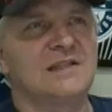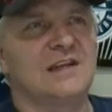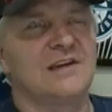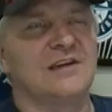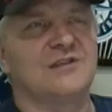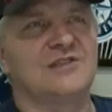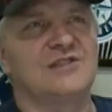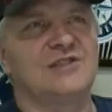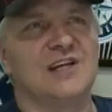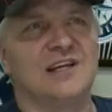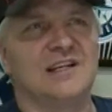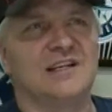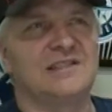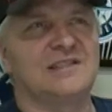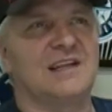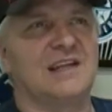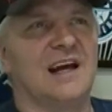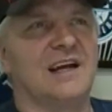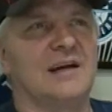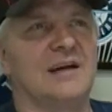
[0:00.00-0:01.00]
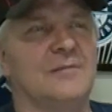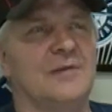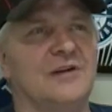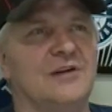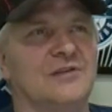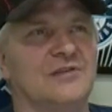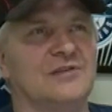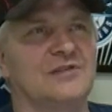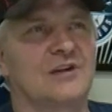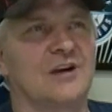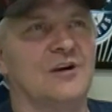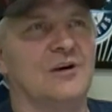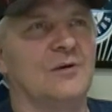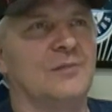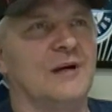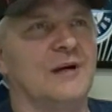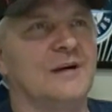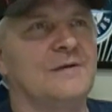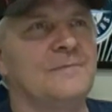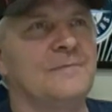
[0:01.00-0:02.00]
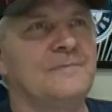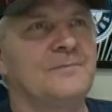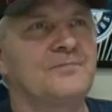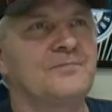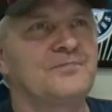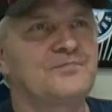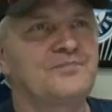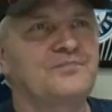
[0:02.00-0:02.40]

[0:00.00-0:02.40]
They're in Cheneystadium here in Tacoma.